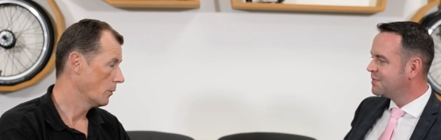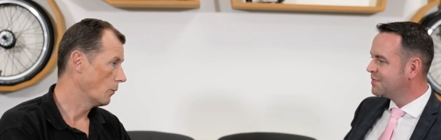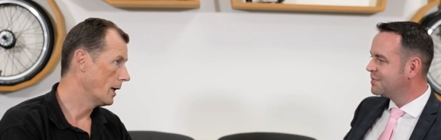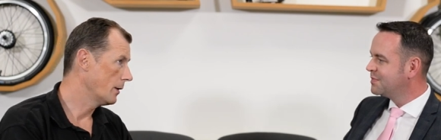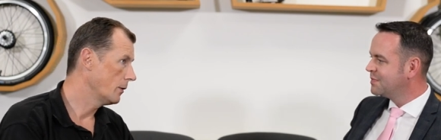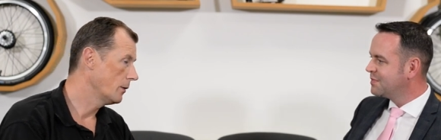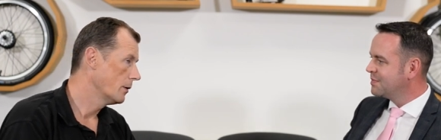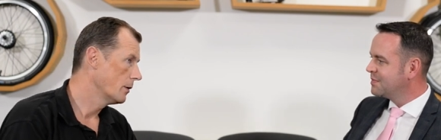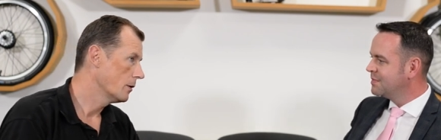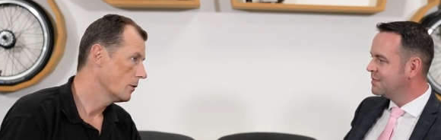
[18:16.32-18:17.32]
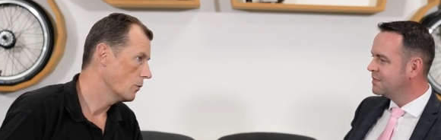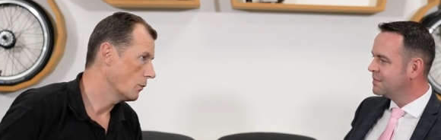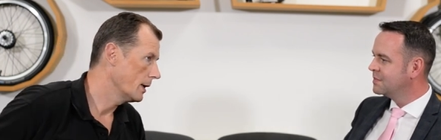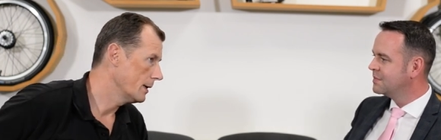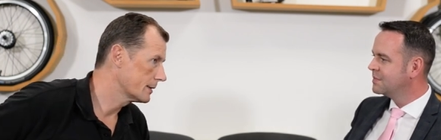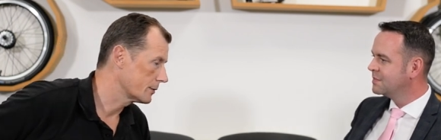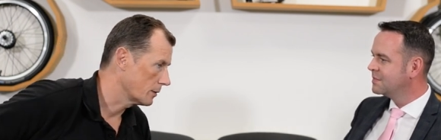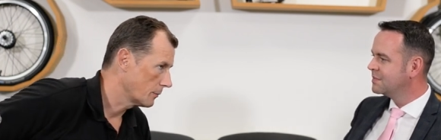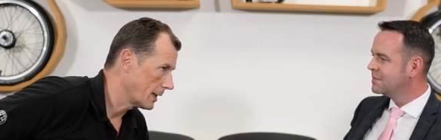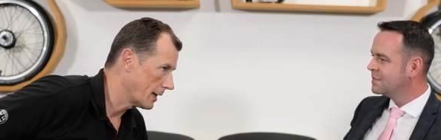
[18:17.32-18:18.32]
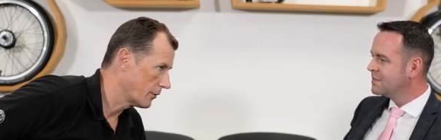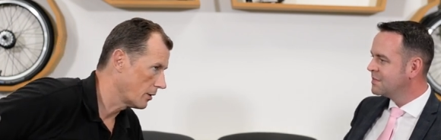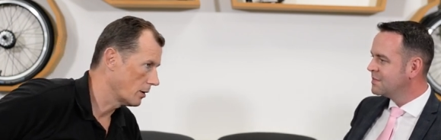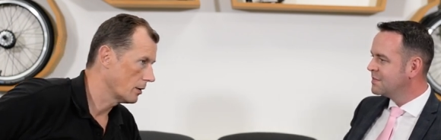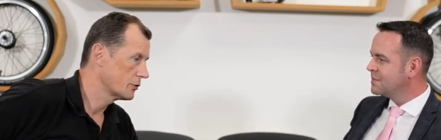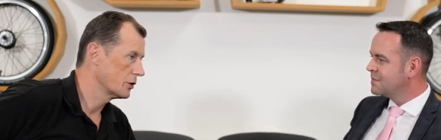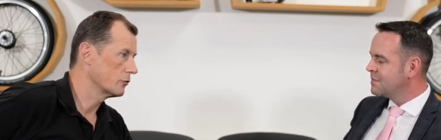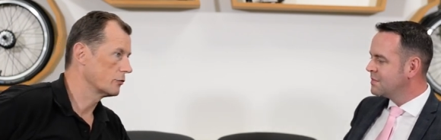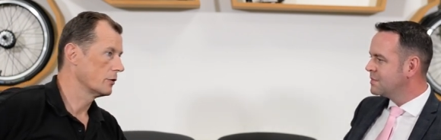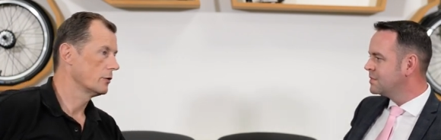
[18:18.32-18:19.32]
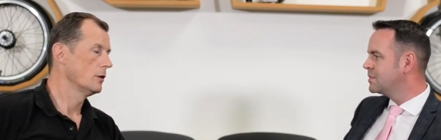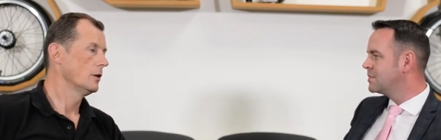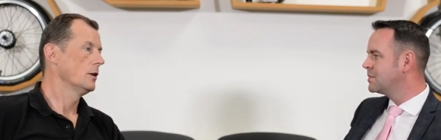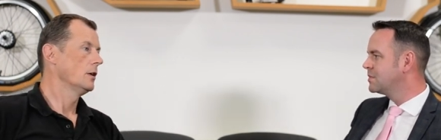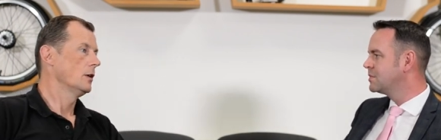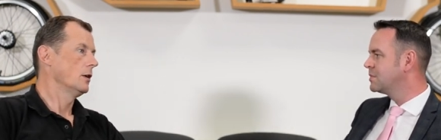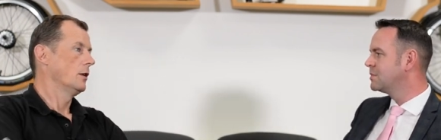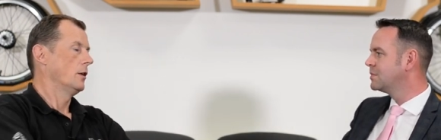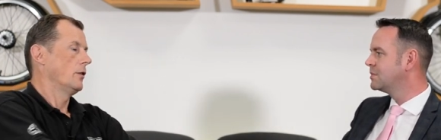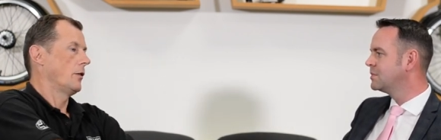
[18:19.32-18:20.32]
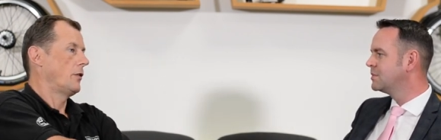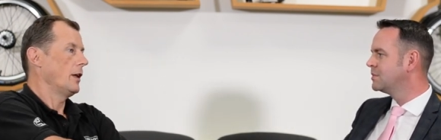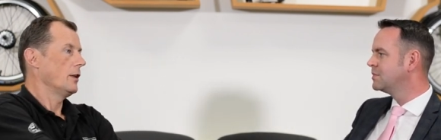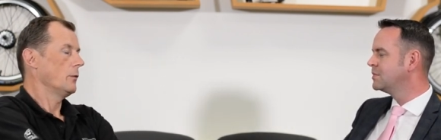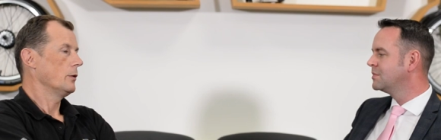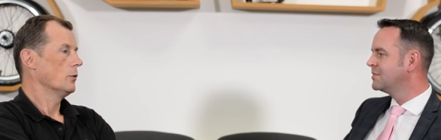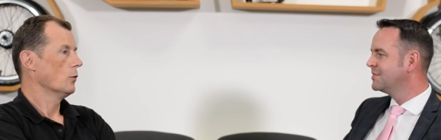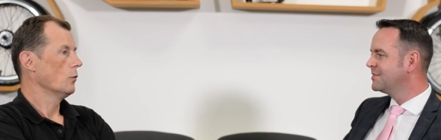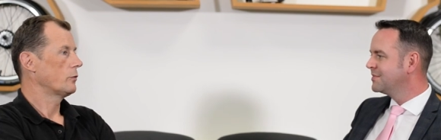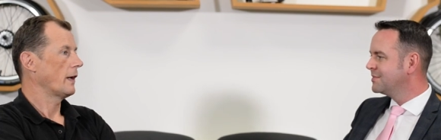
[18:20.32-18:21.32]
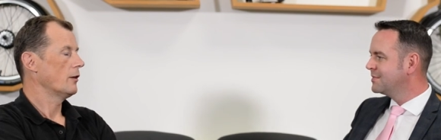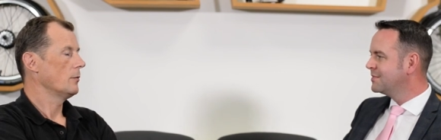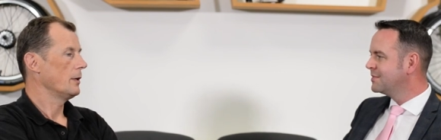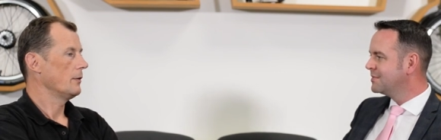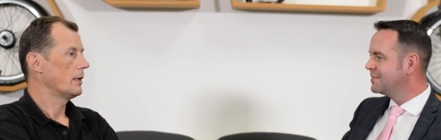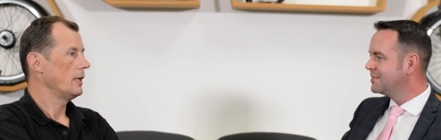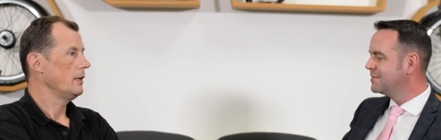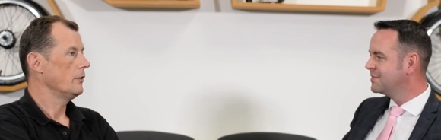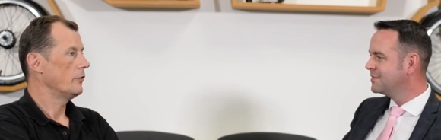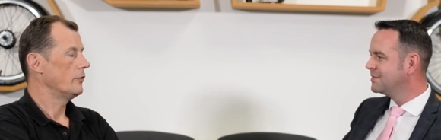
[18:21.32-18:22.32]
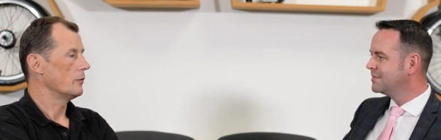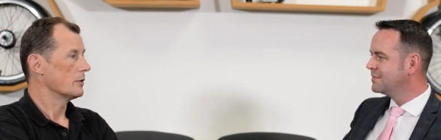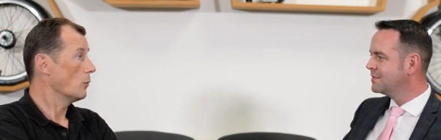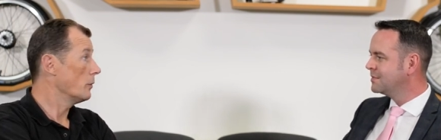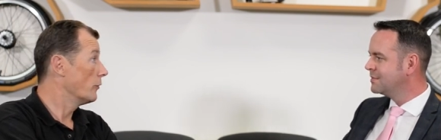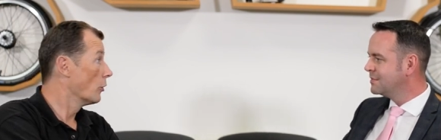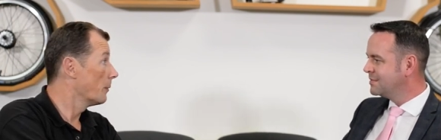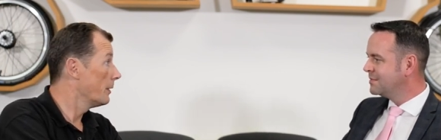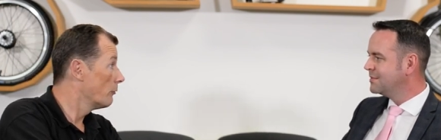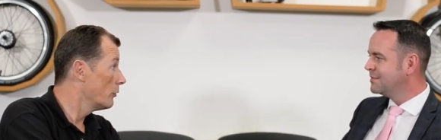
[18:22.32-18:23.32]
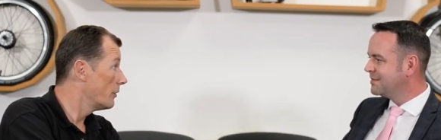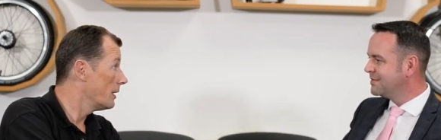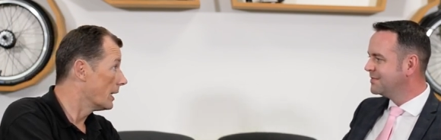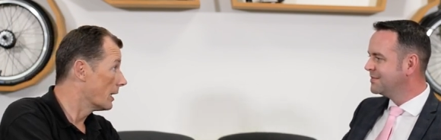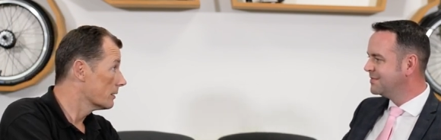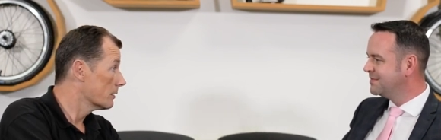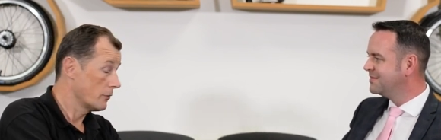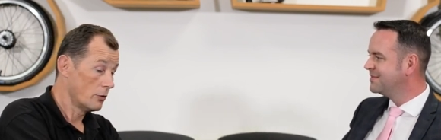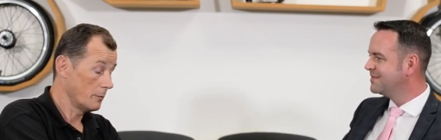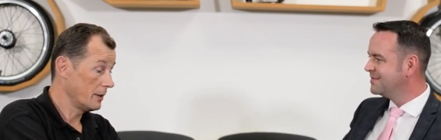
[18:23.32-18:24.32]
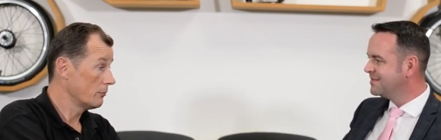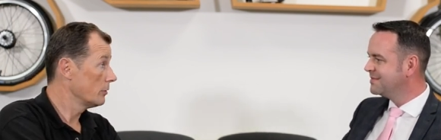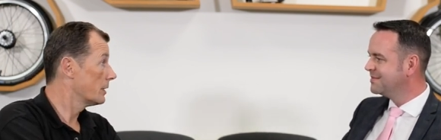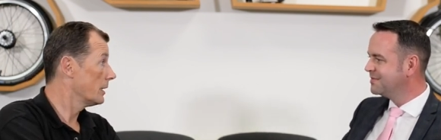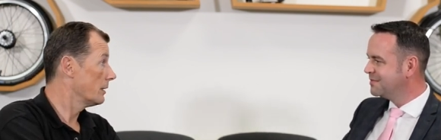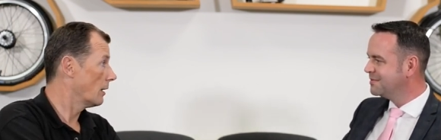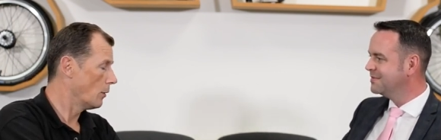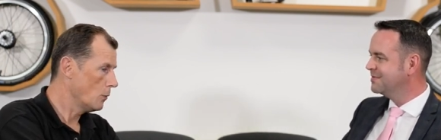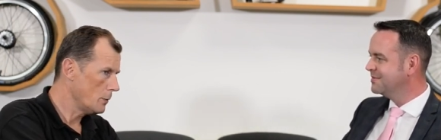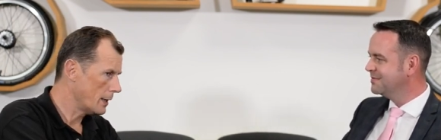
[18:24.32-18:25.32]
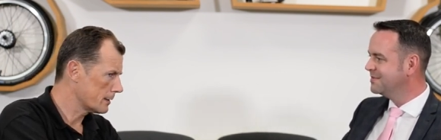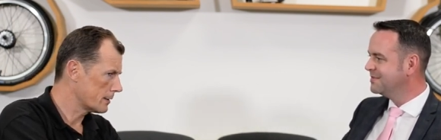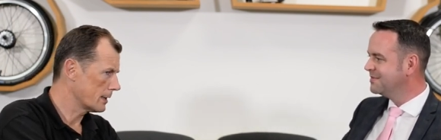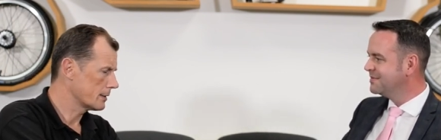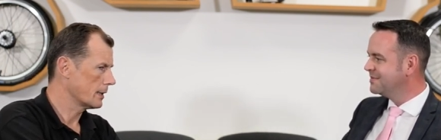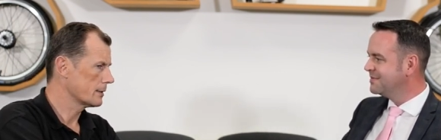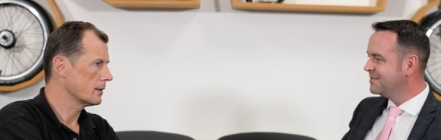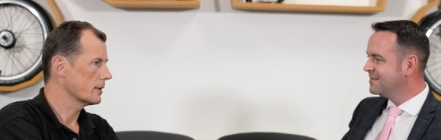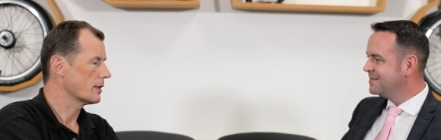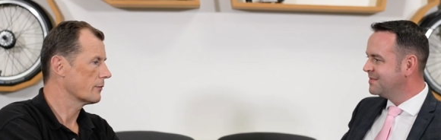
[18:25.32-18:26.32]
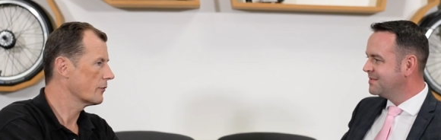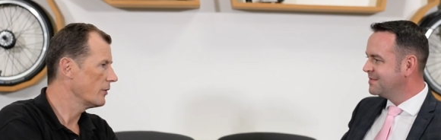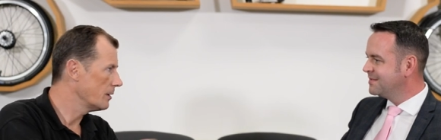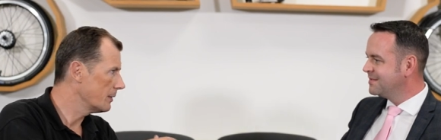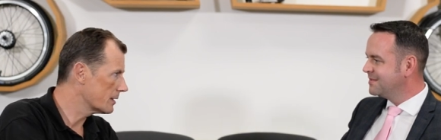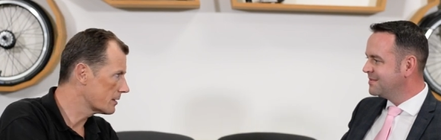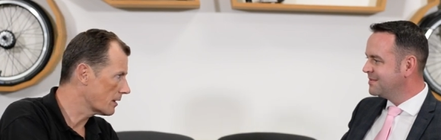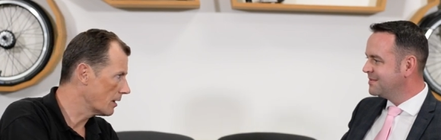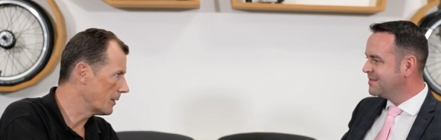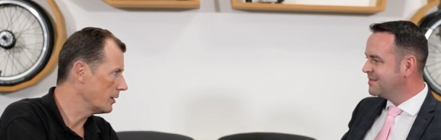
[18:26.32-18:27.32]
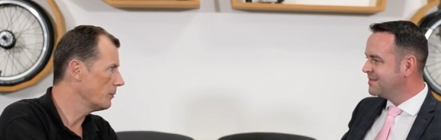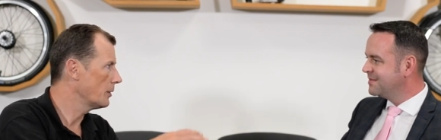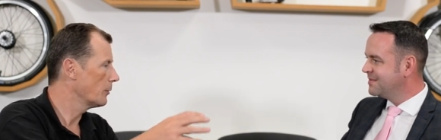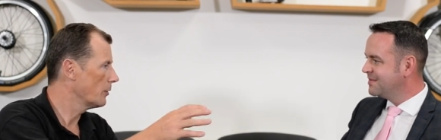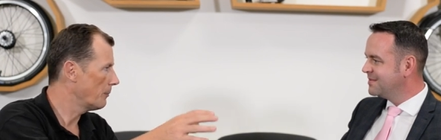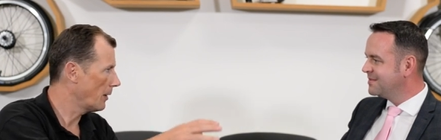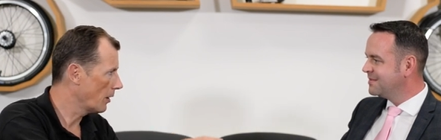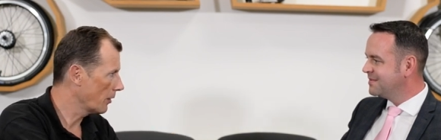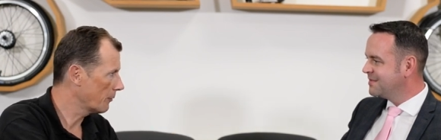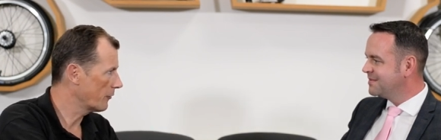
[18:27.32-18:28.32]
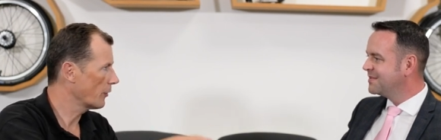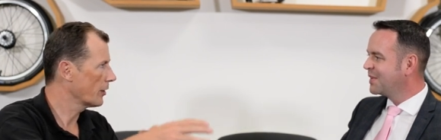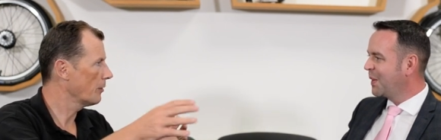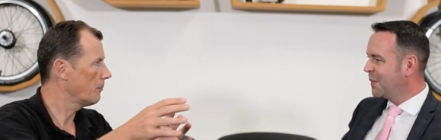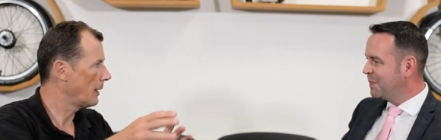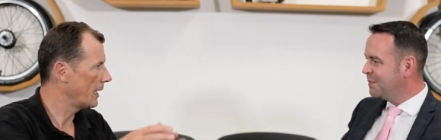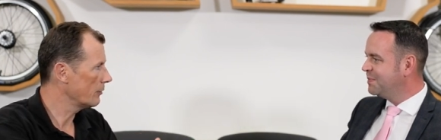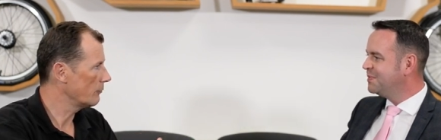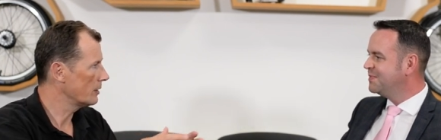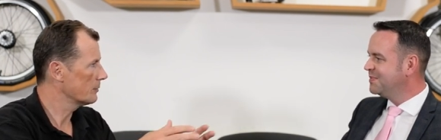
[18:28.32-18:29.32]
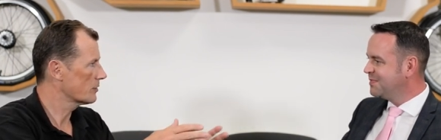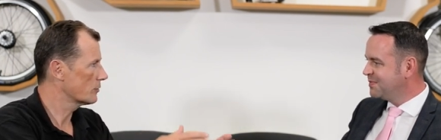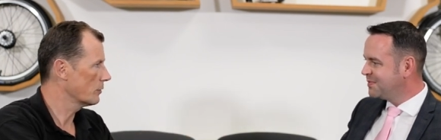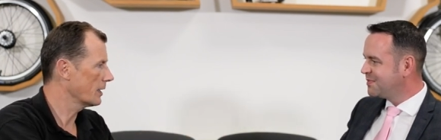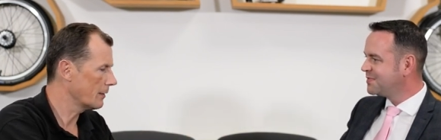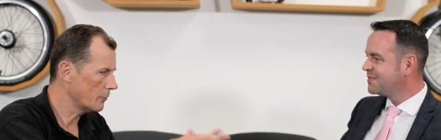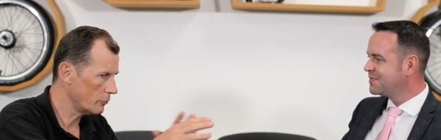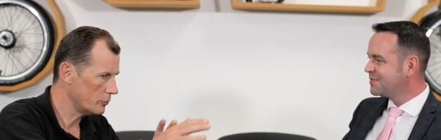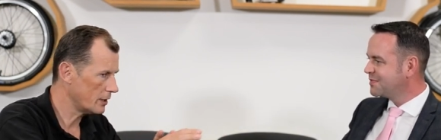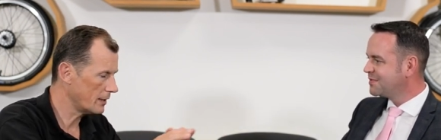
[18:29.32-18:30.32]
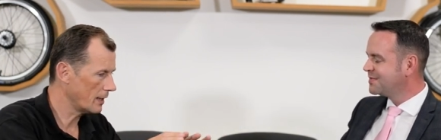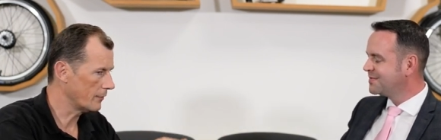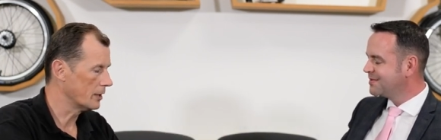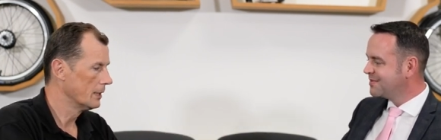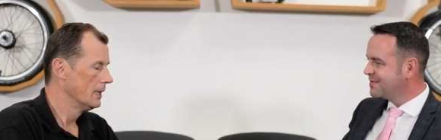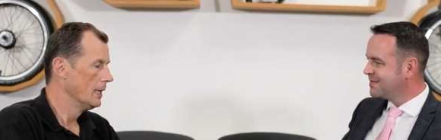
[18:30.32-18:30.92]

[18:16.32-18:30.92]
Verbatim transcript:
Speaker 1: When we're little and we have our children, the thing that we're all terribly keen to do is, oh, we've got them in the routine yet. Have you got them in the routine? Oh, yes, yes, yes, yes. You have to feed them at this time, then you give them the bath before they go to bed, you read them a story, they get in the routine, they love it.